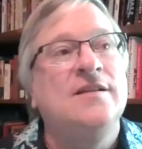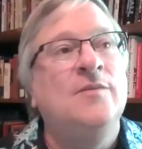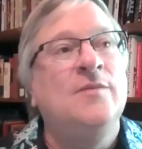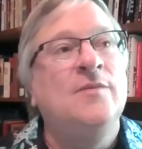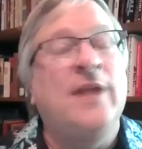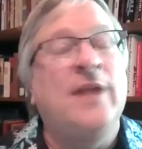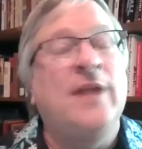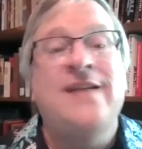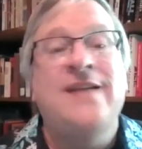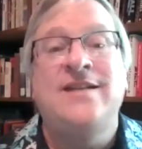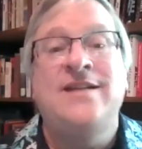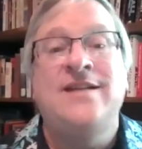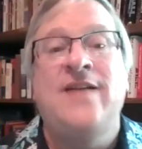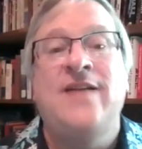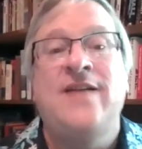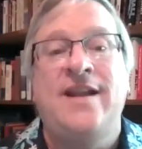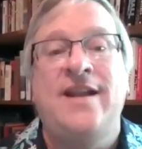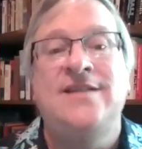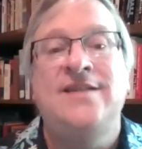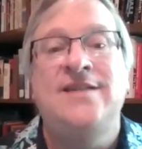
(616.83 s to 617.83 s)
but I said
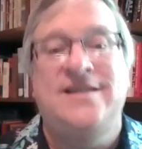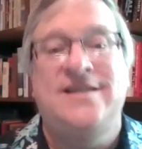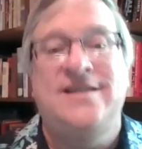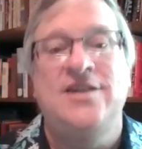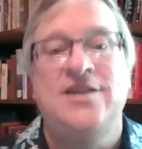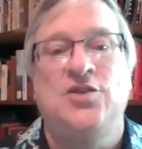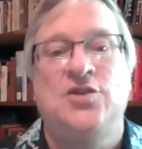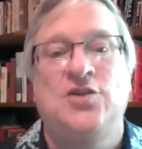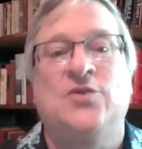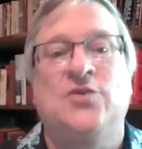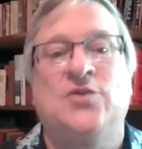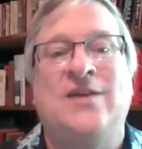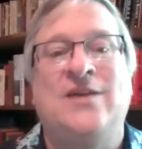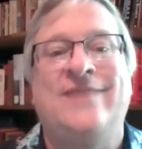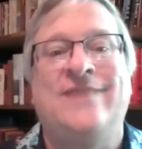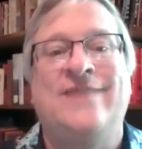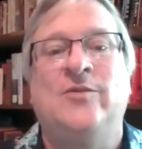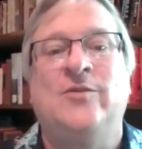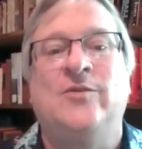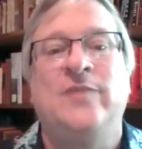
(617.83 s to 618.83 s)
that is essential
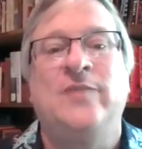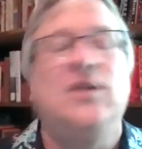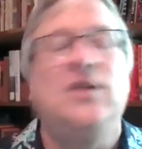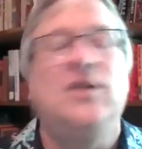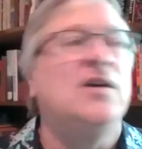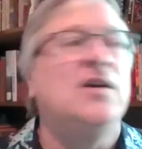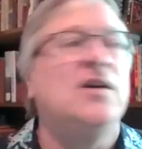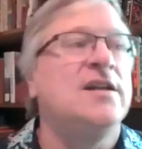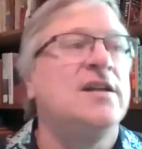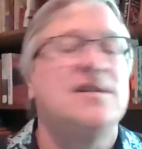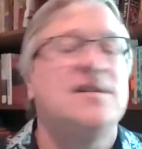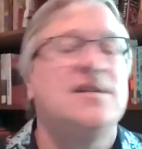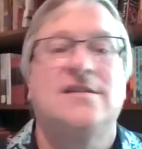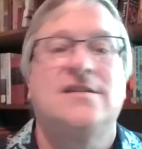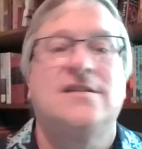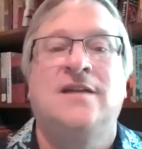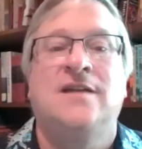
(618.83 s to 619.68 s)
travel because,